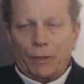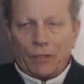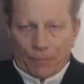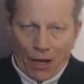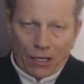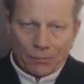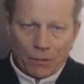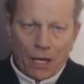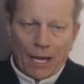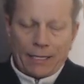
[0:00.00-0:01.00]
But the bottom
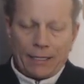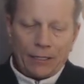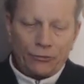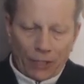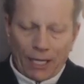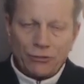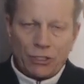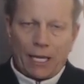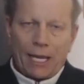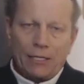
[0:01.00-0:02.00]
line is
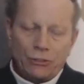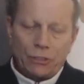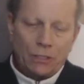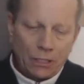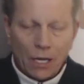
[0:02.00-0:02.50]
education and